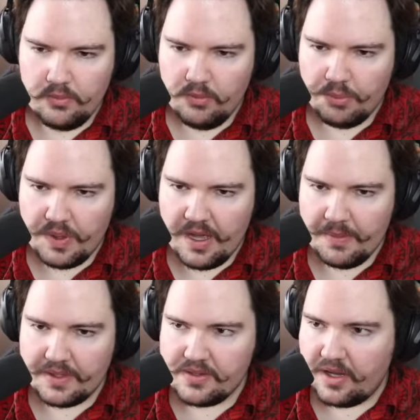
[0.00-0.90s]
Yeah, I'm
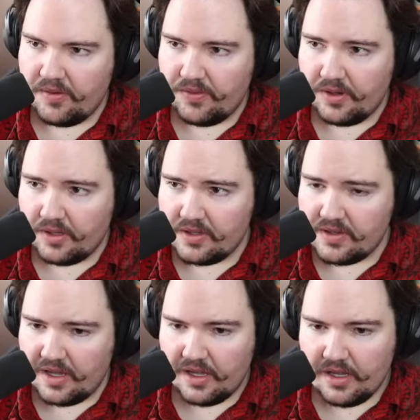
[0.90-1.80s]
excited for it because
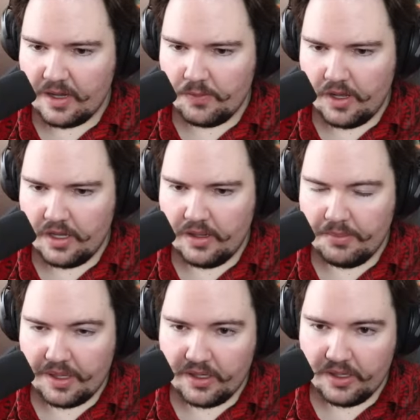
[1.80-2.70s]
I want a
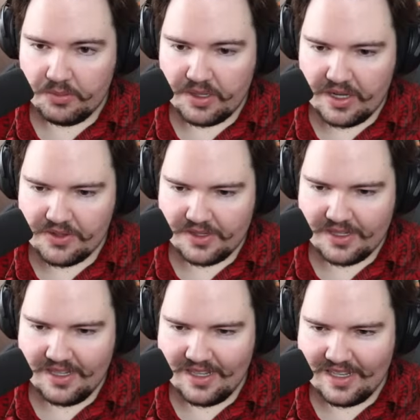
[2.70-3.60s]
better browser.
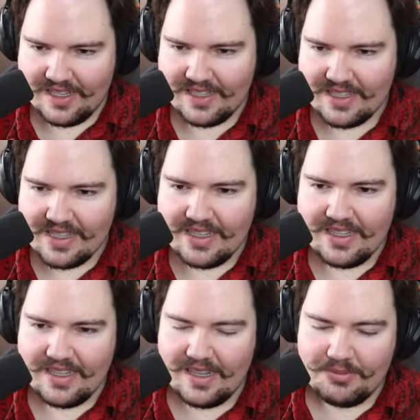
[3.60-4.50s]

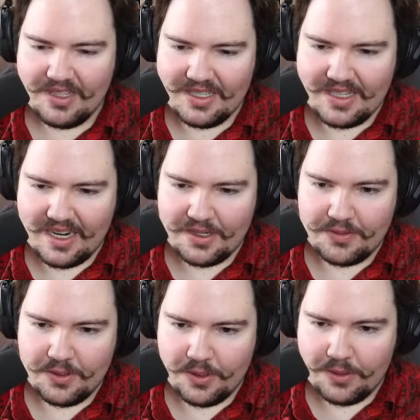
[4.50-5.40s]
I'm really tired of
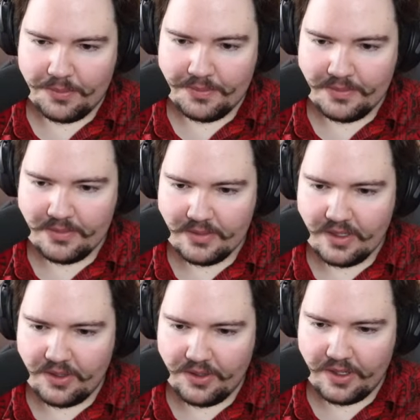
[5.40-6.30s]
Chrome
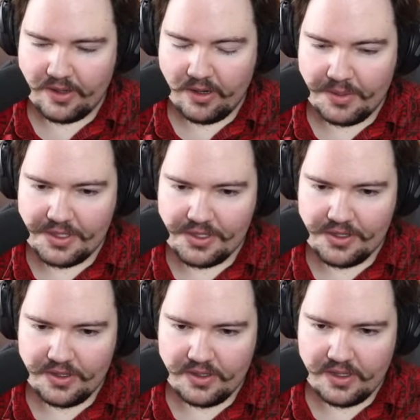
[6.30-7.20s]
and all the garbage
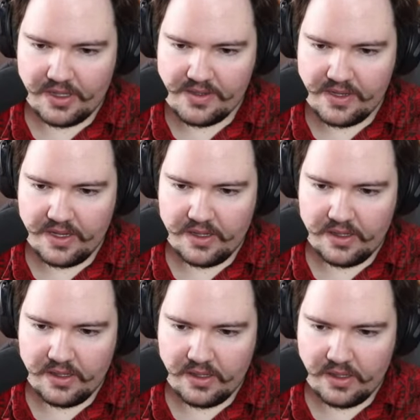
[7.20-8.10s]
that's in it.
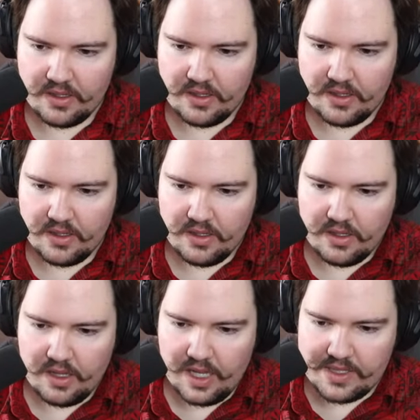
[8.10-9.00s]

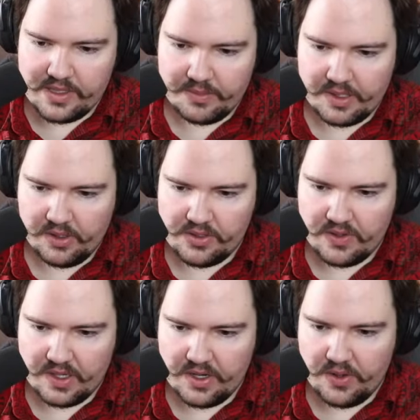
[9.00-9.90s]
Something also
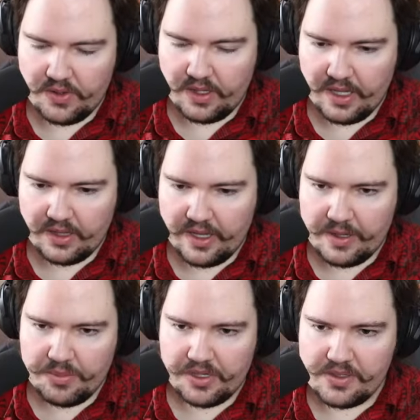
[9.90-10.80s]
I know that like
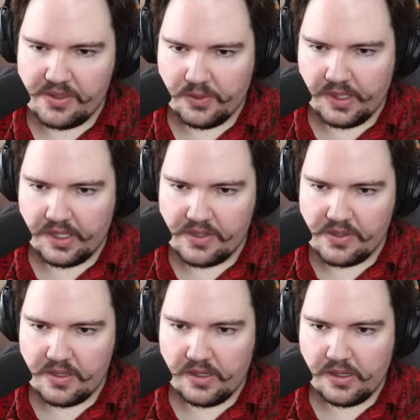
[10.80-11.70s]
Ladybird is doing is
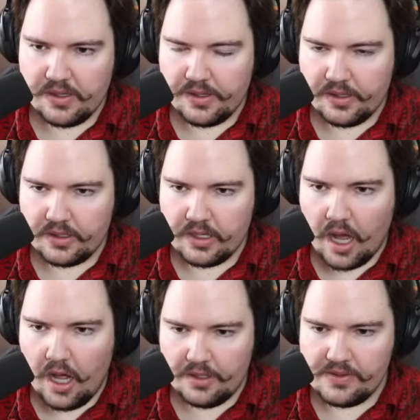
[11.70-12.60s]
they're a
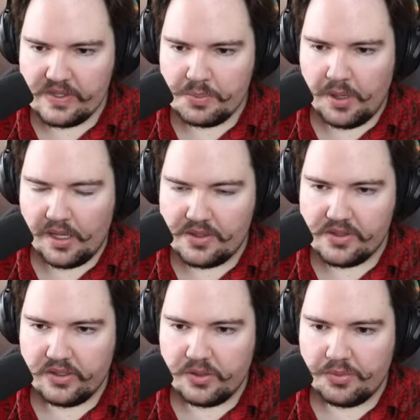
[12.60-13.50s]

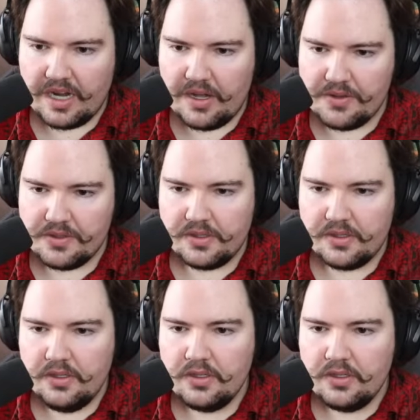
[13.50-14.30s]
non-sponsored browser.